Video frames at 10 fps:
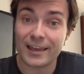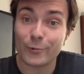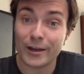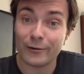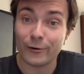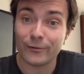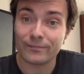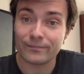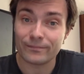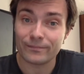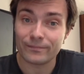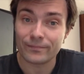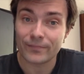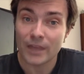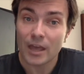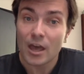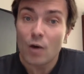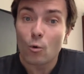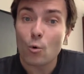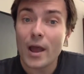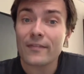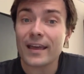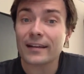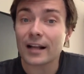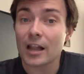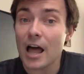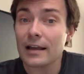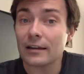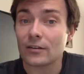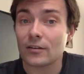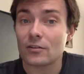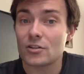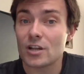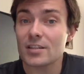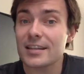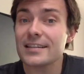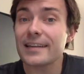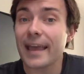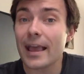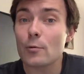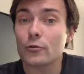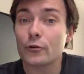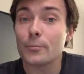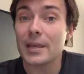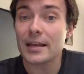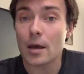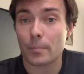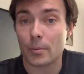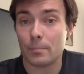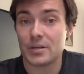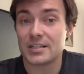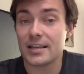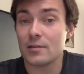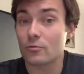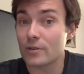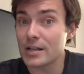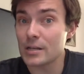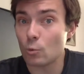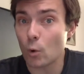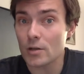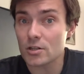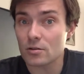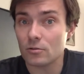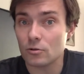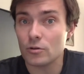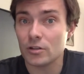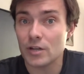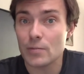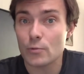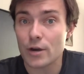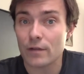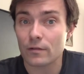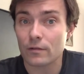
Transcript: they will. When that client just isn't able to meet up but still really wants to do the debrief.